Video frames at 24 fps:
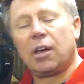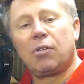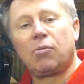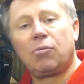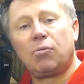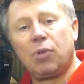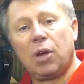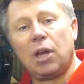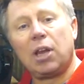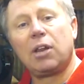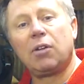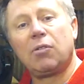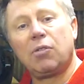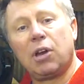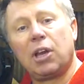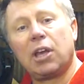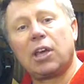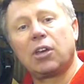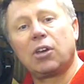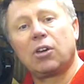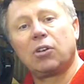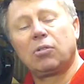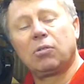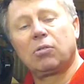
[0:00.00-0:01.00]
really
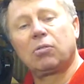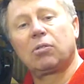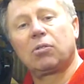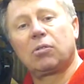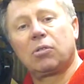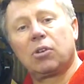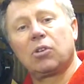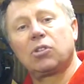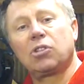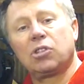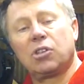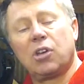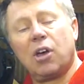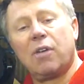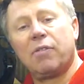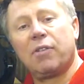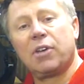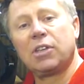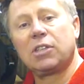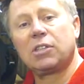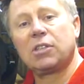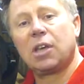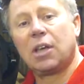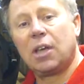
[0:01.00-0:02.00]
good
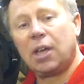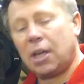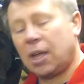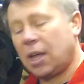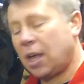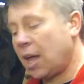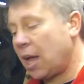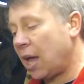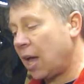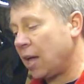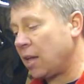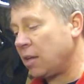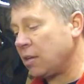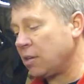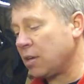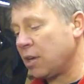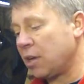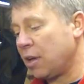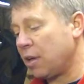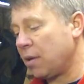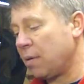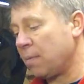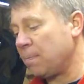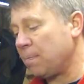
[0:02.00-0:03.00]
service,
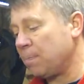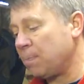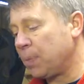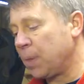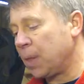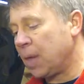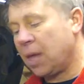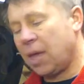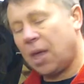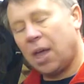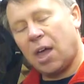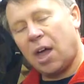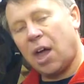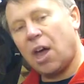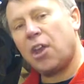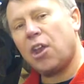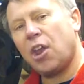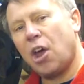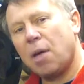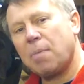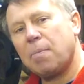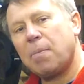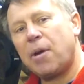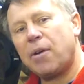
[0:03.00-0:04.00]
and a
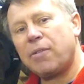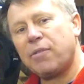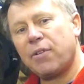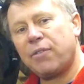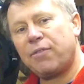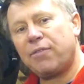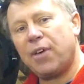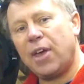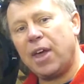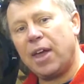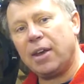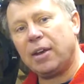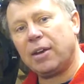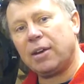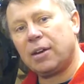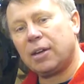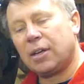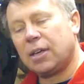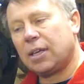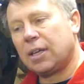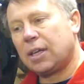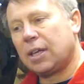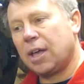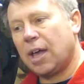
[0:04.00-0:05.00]
nightmare of a fit.
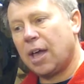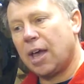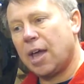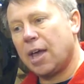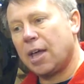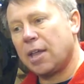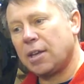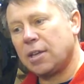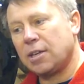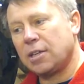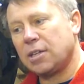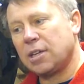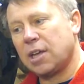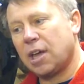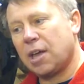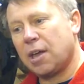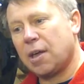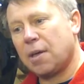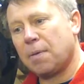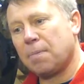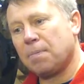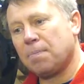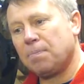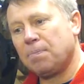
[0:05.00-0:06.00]

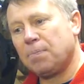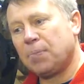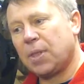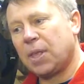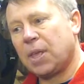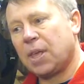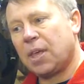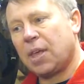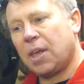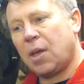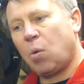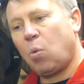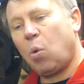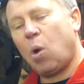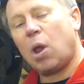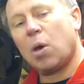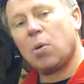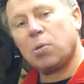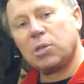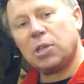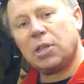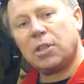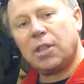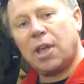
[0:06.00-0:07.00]
And while I
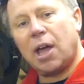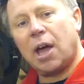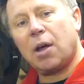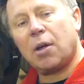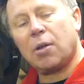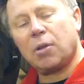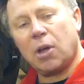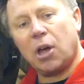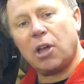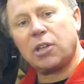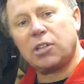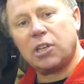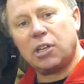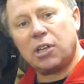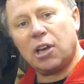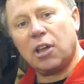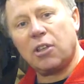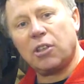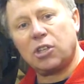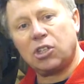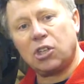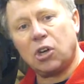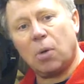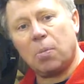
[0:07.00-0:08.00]
was in there, I did
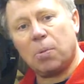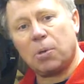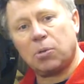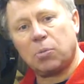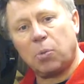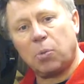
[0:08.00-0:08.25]
another job as